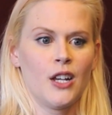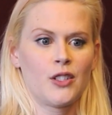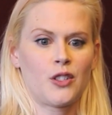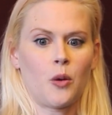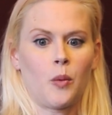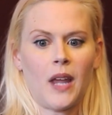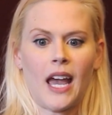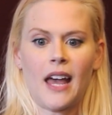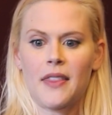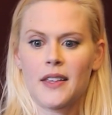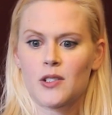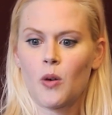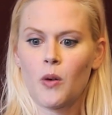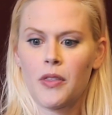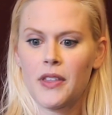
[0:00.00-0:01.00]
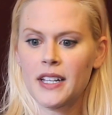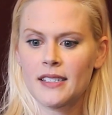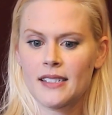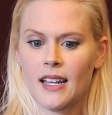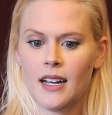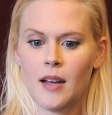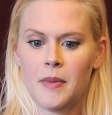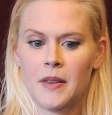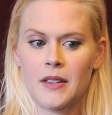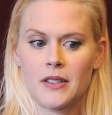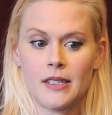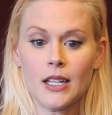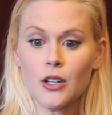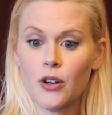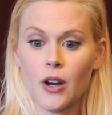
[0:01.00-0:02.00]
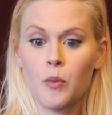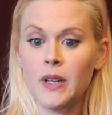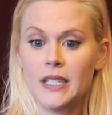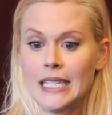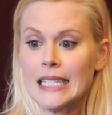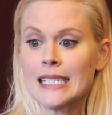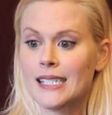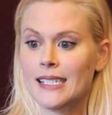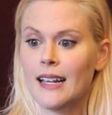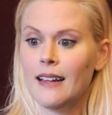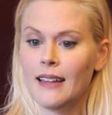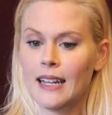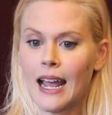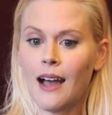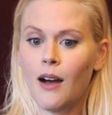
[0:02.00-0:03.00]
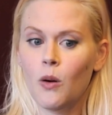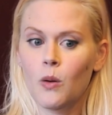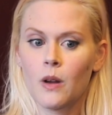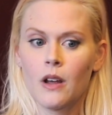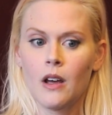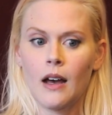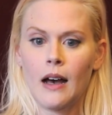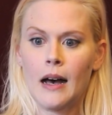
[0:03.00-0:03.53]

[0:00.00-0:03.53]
So we had this whole thing set up in this theater, and we didn't sell it out.